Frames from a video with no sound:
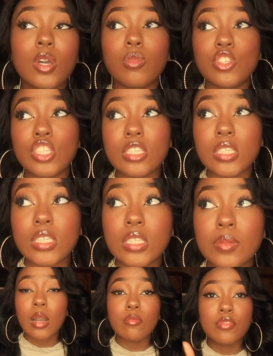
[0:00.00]
which is
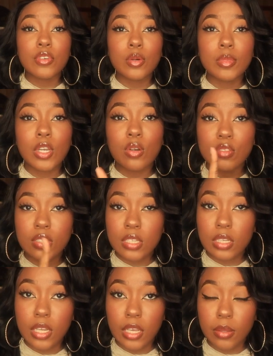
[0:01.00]
I'm filming on
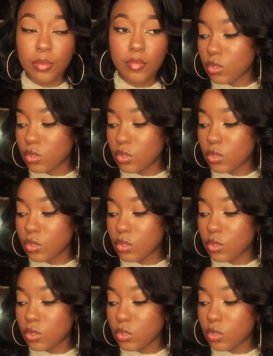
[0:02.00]
Sunday.